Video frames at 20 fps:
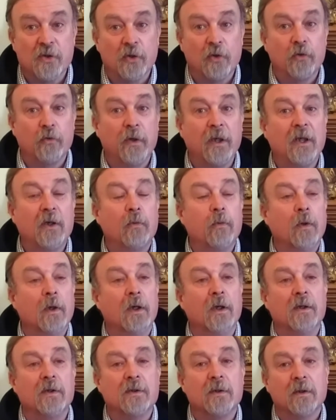Greek
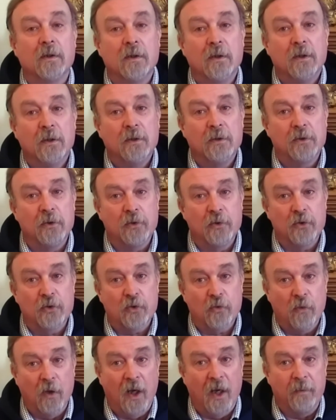word to
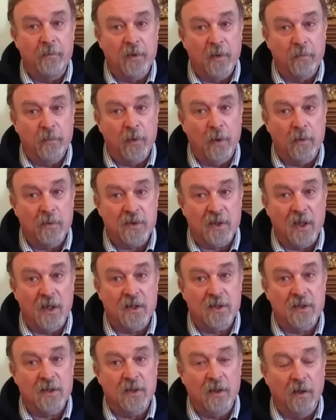describe the
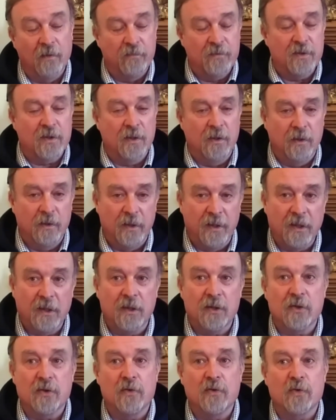process of turning
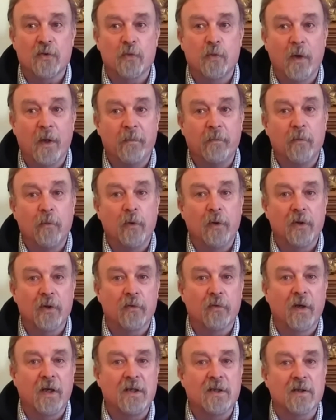to swim with
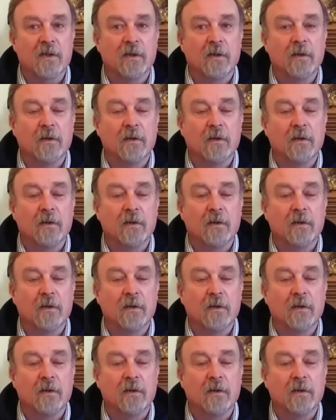grace.